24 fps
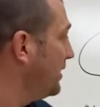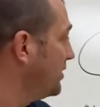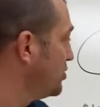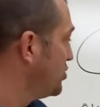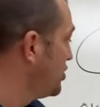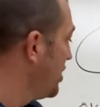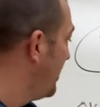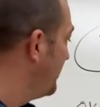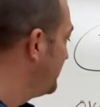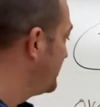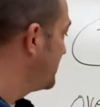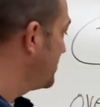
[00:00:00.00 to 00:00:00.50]

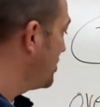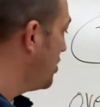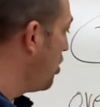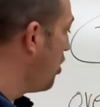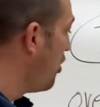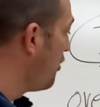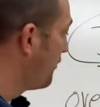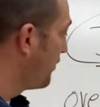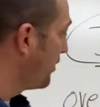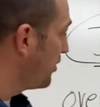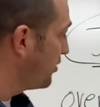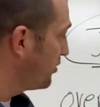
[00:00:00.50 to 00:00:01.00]
jumped
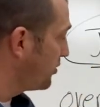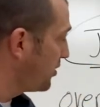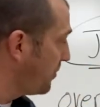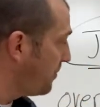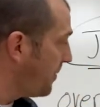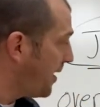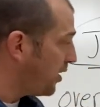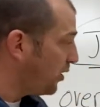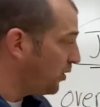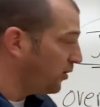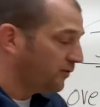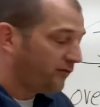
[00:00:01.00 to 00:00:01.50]
over the
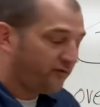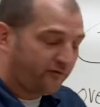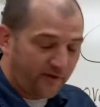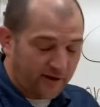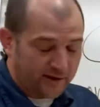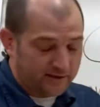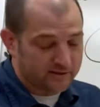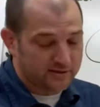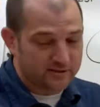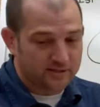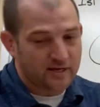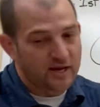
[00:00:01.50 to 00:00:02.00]
metal
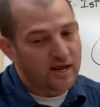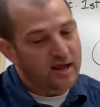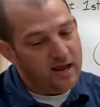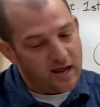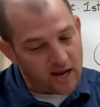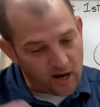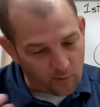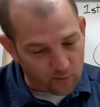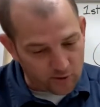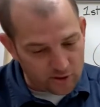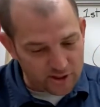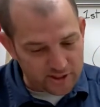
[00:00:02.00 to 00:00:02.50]
fence,
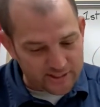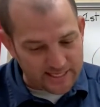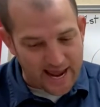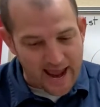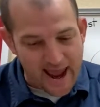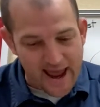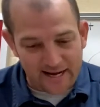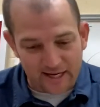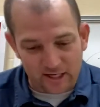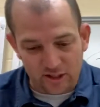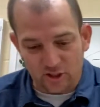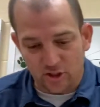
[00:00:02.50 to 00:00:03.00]
and we're just
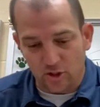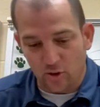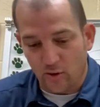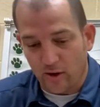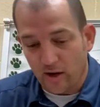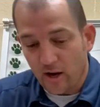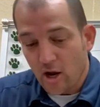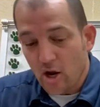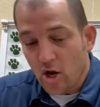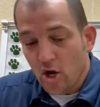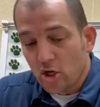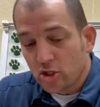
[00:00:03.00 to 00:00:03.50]
adding to
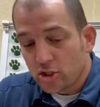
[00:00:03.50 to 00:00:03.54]
it.